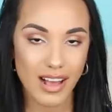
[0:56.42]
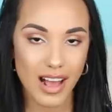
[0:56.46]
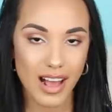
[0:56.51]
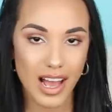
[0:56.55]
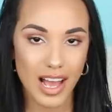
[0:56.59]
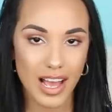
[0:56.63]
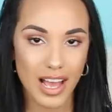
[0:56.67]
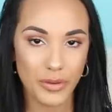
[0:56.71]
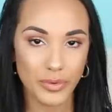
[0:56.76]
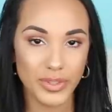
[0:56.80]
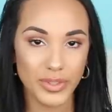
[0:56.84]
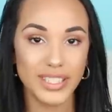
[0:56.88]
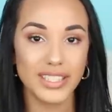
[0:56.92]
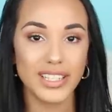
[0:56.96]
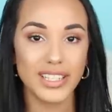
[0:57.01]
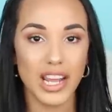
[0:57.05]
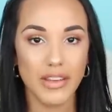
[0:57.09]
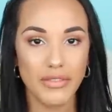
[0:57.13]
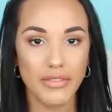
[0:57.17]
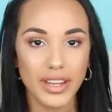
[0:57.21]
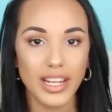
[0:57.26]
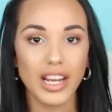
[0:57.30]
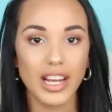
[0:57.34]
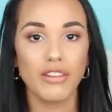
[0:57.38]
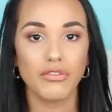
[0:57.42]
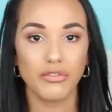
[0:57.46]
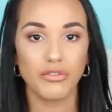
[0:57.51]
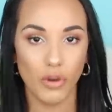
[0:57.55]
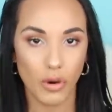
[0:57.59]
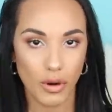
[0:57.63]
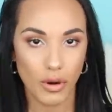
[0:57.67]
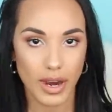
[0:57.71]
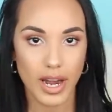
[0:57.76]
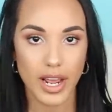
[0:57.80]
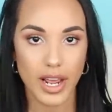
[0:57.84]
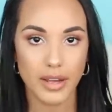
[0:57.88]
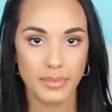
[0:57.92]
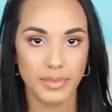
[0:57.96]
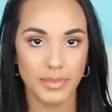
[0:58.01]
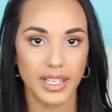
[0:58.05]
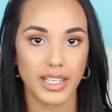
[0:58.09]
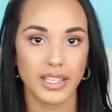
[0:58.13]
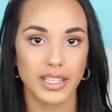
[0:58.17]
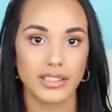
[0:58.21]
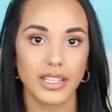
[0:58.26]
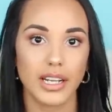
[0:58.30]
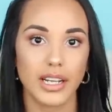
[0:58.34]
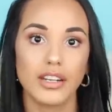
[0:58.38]
I was saving up for it
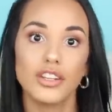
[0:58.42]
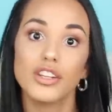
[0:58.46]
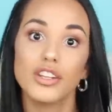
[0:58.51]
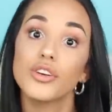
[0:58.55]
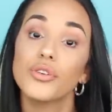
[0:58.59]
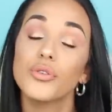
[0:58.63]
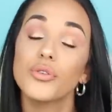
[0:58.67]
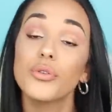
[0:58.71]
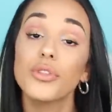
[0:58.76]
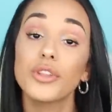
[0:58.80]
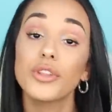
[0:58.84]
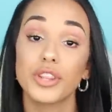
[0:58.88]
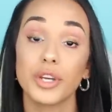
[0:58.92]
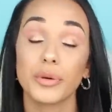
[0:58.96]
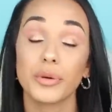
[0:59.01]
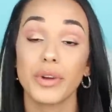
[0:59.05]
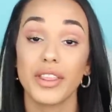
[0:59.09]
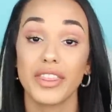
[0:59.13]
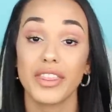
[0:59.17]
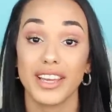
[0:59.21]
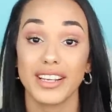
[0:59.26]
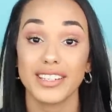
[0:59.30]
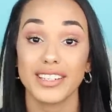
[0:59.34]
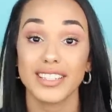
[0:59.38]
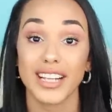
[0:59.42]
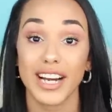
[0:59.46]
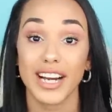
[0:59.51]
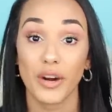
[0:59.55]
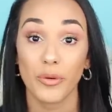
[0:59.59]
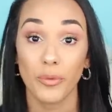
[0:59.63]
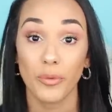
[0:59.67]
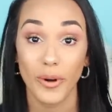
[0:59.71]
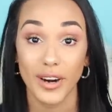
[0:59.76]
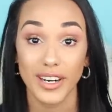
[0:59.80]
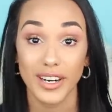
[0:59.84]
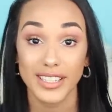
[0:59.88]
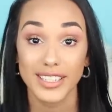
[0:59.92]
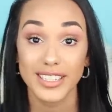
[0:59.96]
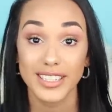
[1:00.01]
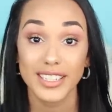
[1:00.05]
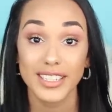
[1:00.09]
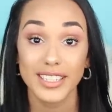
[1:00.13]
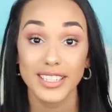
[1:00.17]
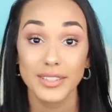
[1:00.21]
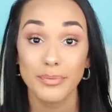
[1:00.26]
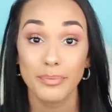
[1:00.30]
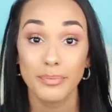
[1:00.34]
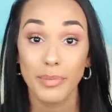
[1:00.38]
because I knew that there were things that I wanted
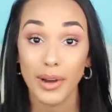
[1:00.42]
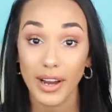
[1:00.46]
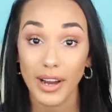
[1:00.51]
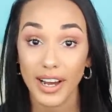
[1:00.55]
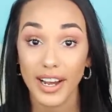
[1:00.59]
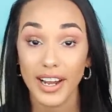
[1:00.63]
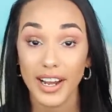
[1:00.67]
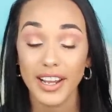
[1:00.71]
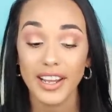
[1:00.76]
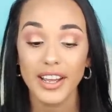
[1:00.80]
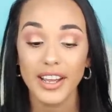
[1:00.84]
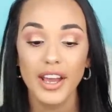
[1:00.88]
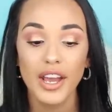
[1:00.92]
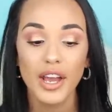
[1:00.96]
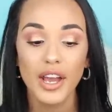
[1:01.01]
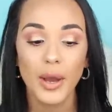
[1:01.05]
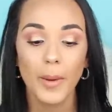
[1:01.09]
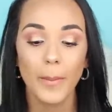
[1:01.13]
to buy,